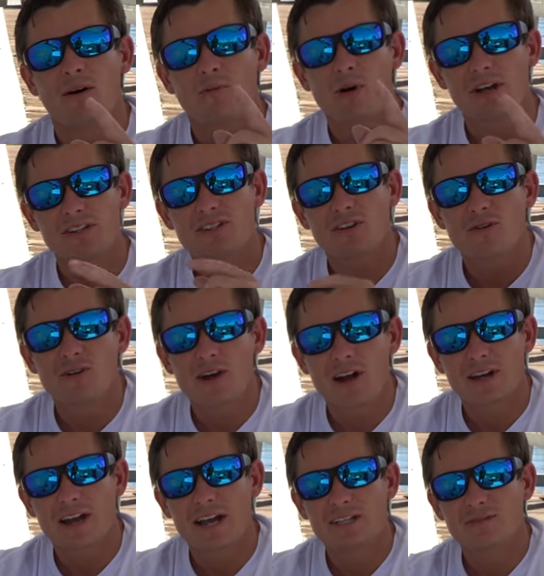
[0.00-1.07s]
What is going
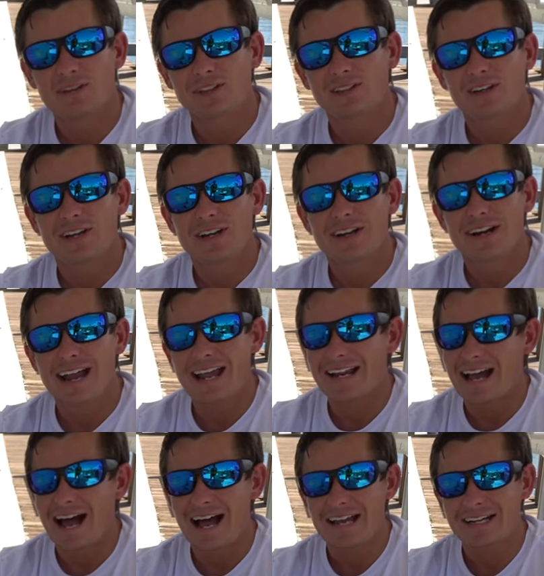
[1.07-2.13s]
on, guys? Victor here, and
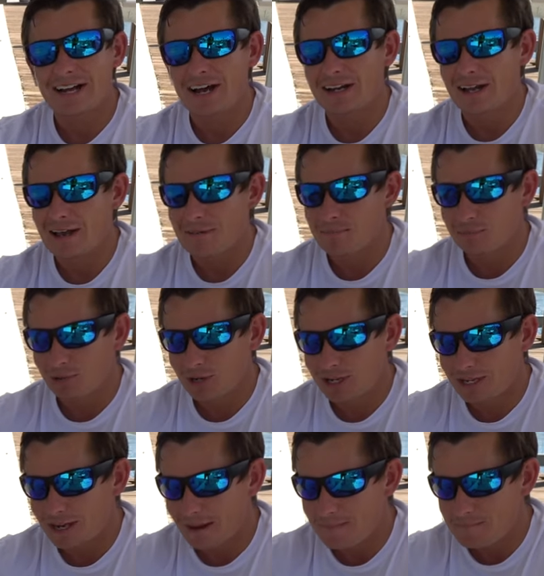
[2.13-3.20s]
I got a
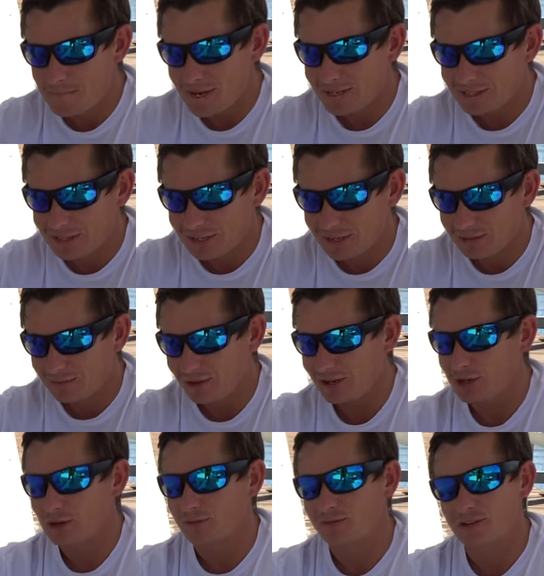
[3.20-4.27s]
pretty amazing
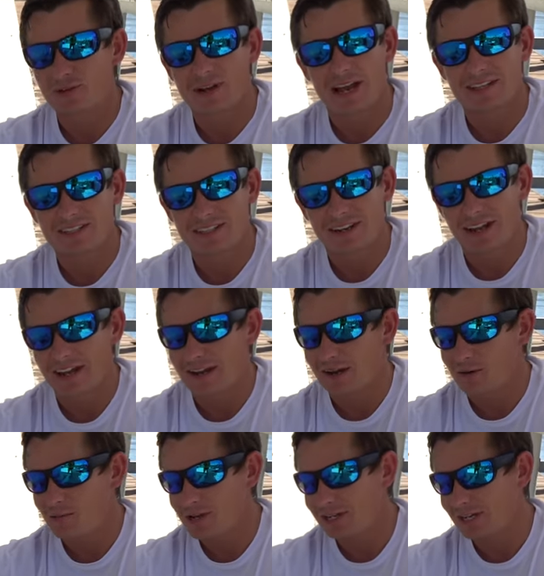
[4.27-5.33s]
video for you guys today.
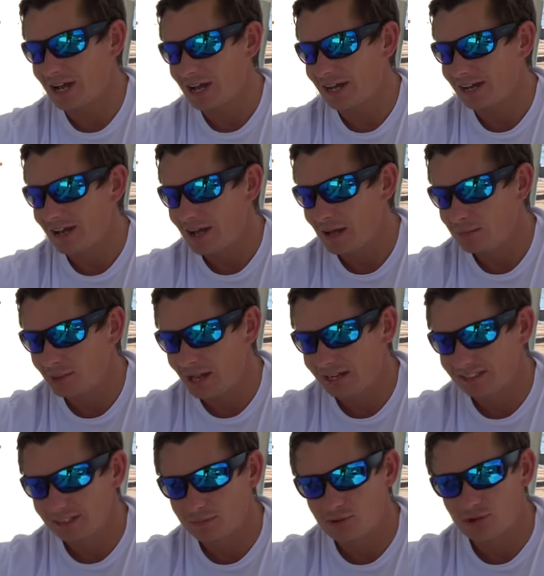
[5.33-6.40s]
We got a
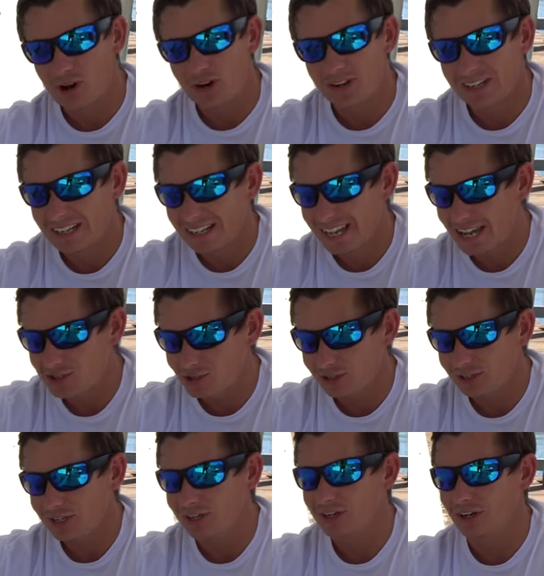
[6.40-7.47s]
blacktip shark, catch,
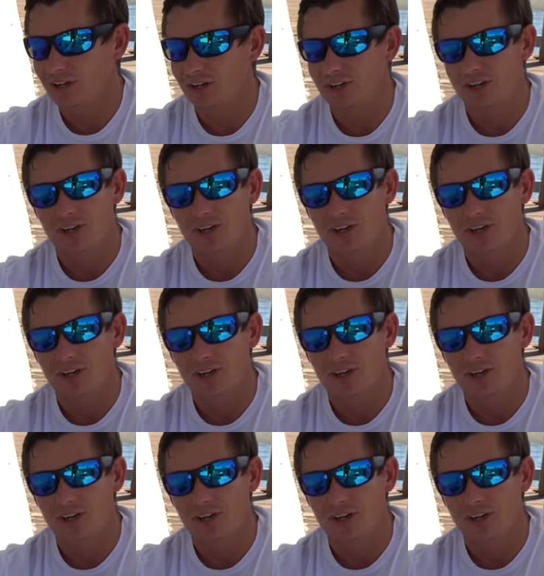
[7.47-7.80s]
clean, cook,